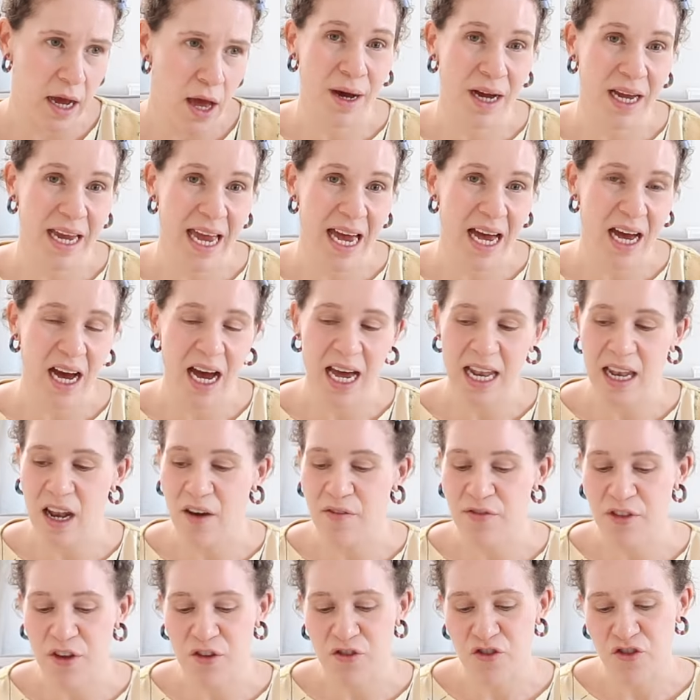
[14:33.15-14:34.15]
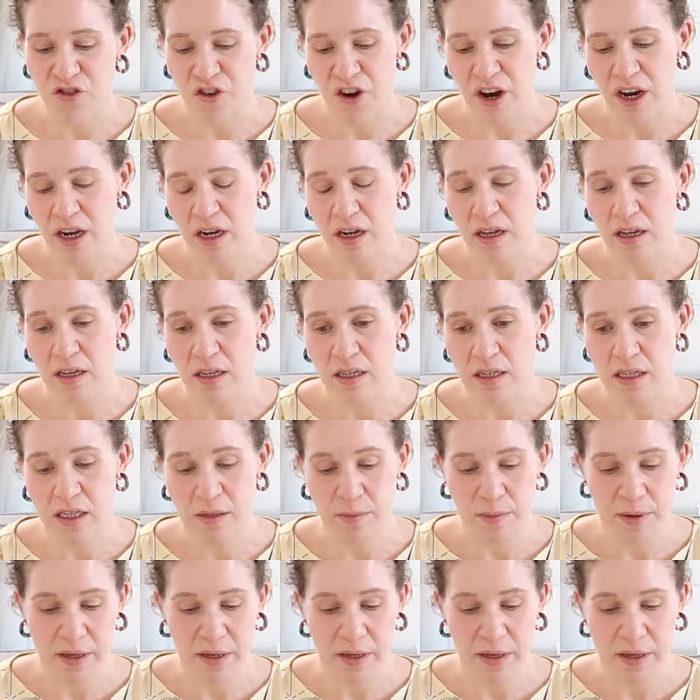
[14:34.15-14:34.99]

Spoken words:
Yeah, I love those trainers,